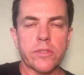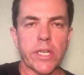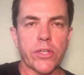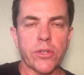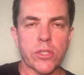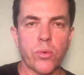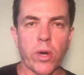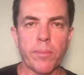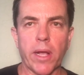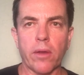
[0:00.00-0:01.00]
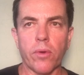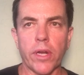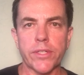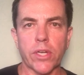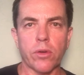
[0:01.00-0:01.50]
say you're doing a 20-mile
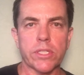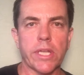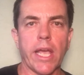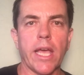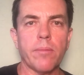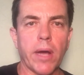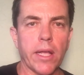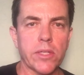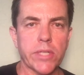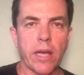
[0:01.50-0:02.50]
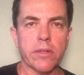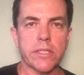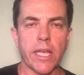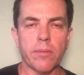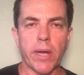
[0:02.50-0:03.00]
run, you're going 10 miles out and
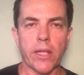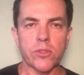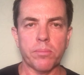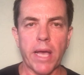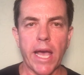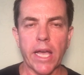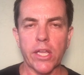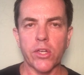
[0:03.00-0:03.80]
10 miles back,